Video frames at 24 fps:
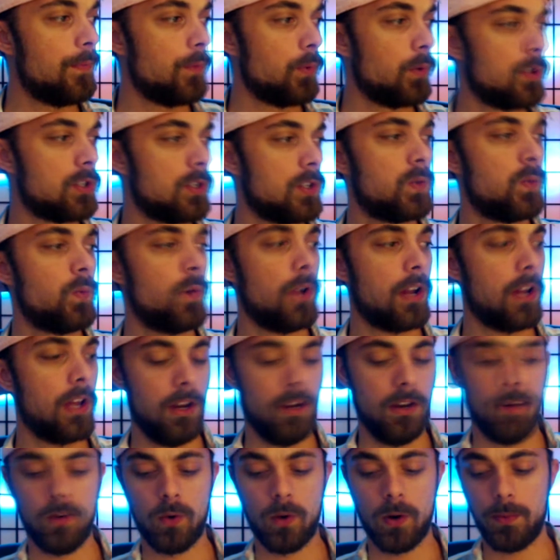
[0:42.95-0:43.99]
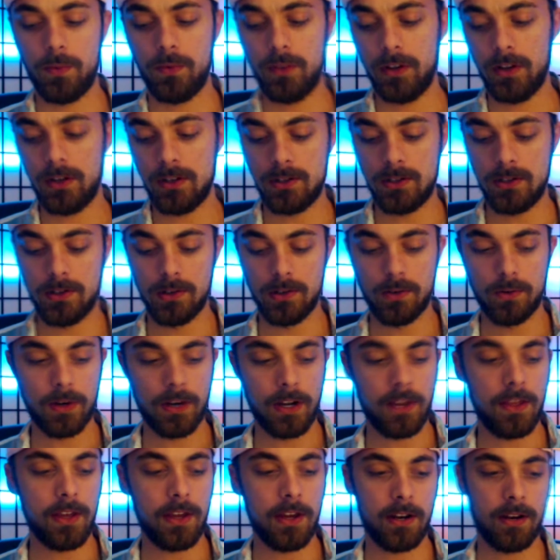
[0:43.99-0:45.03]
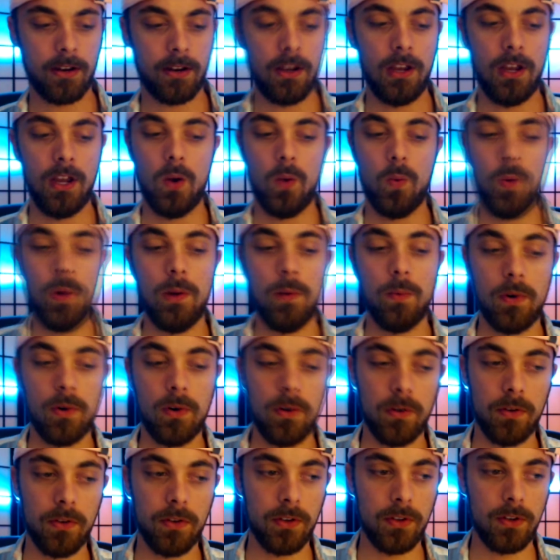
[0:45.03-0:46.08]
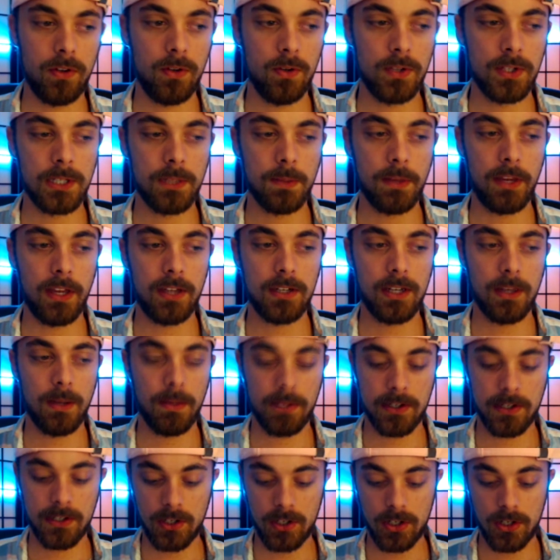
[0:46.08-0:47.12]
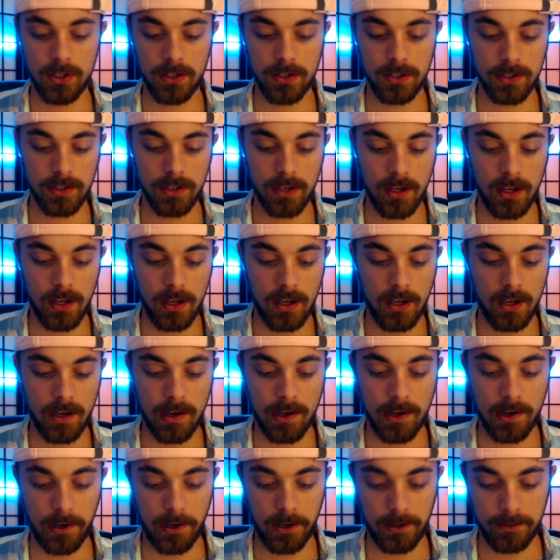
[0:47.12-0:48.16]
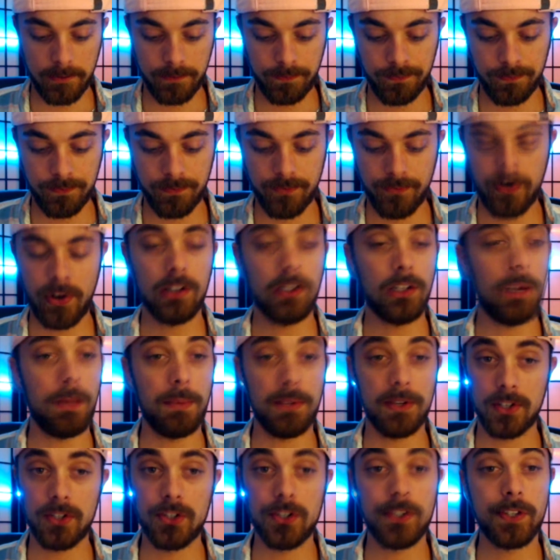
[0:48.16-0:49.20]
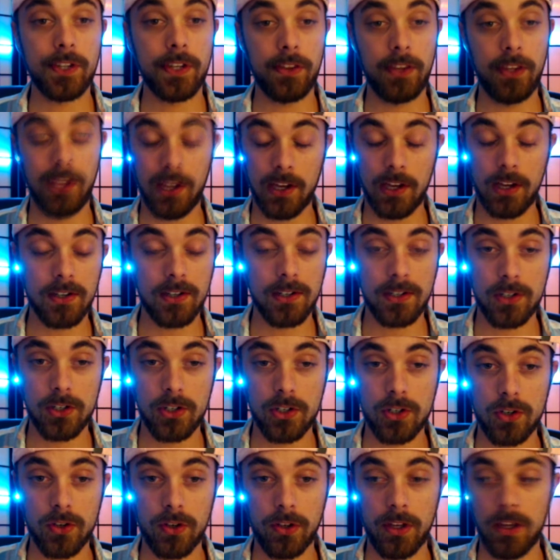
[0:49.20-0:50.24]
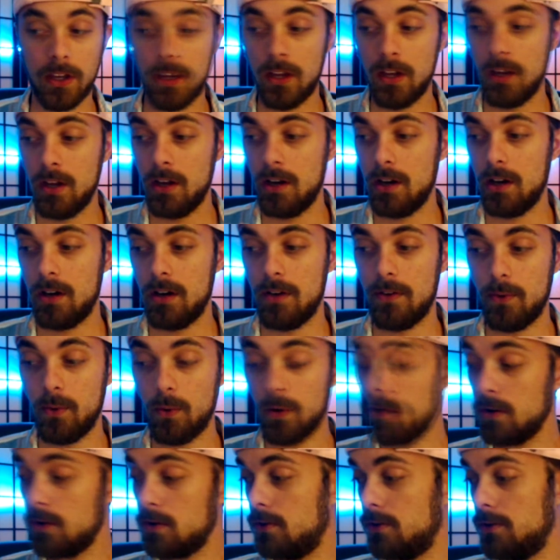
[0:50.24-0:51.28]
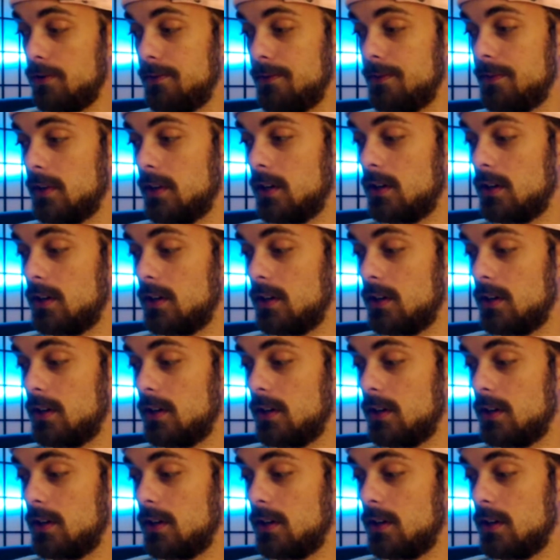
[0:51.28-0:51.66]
which is what I normally do, and then we will use some ending messages, follow-up messages at the end, essentially, of Oracle.